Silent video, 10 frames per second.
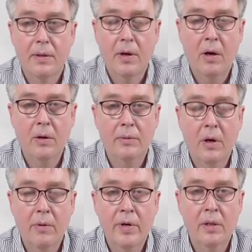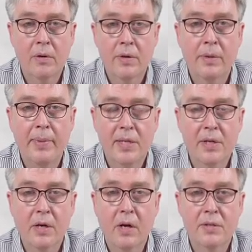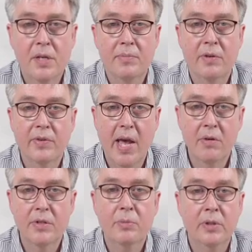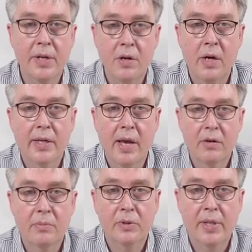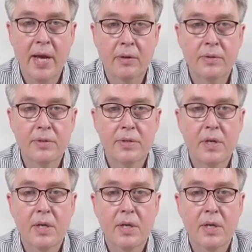all already learned the basic concept of countable and non-countable nouns.